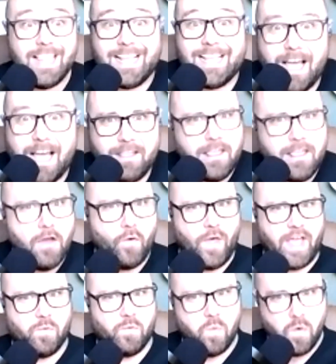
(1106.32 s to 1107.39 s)
like,
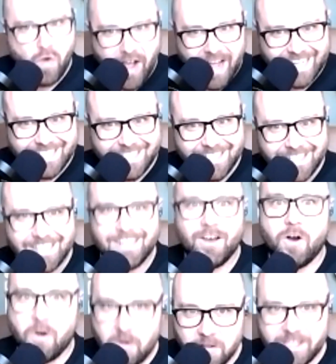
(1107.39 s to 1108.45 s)
like what?
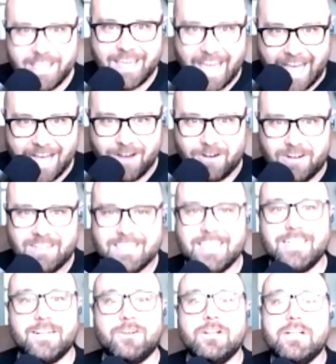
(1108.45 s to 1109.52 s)
Holy cow. You know,